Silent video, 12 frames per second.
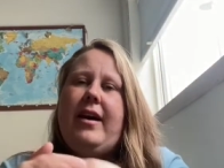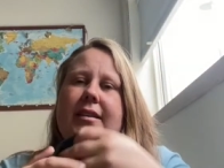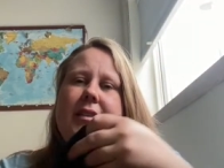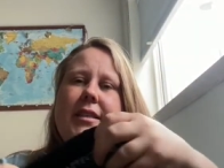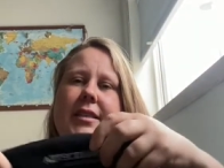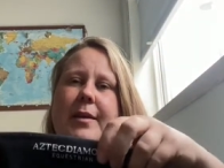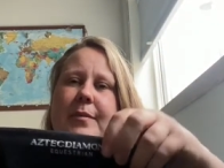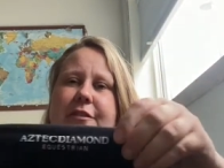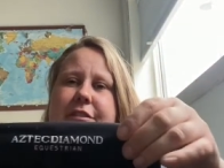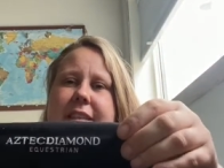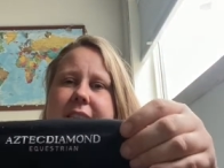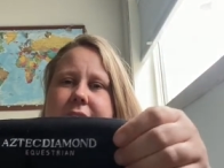Aztec Diamond
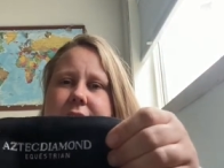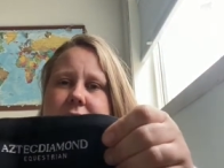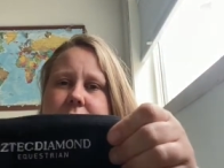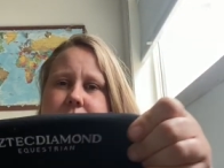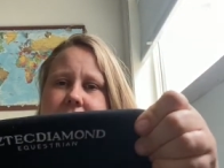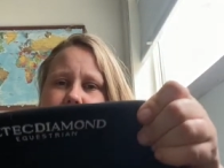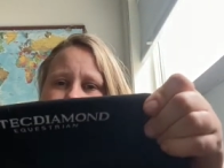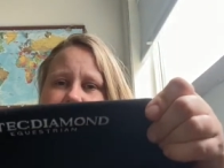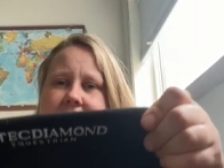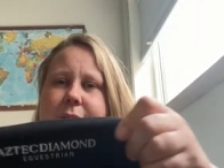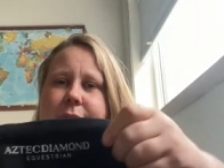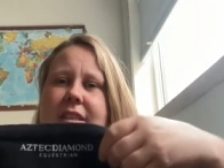written on the
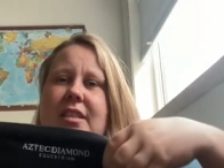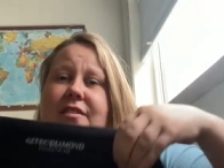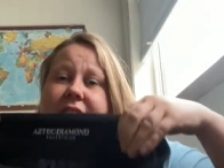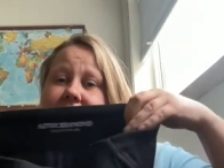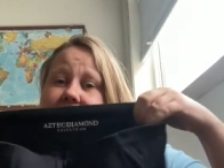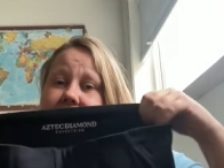waistband, which is very